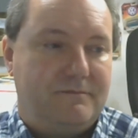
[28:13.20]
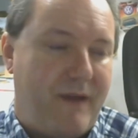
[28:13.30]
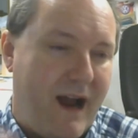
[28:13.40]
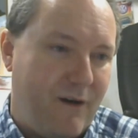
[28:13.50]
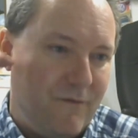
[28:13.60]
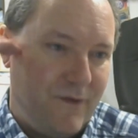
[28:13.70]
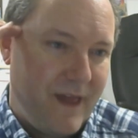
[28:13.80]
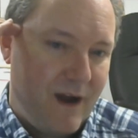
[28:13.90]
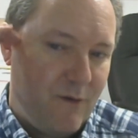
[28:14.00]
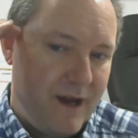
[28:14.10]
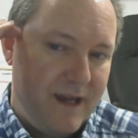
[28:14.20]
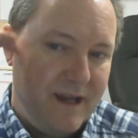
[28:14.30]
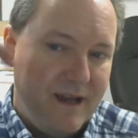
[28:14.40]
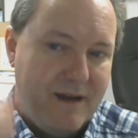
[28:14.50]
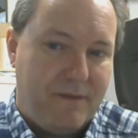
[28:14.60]
powerful that
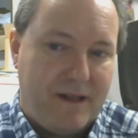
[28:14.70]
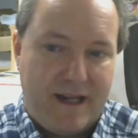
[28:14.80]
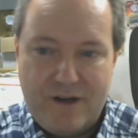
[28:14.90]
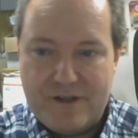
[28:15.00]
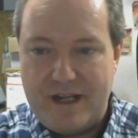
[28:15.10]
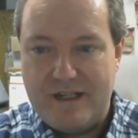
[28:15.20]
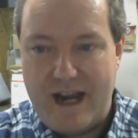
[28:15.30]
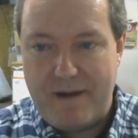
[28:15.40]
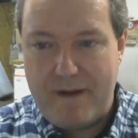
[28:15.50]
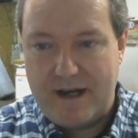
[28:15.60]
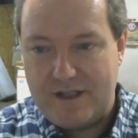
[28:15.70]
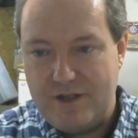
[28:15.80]
way. But like you're saying, Jackbox,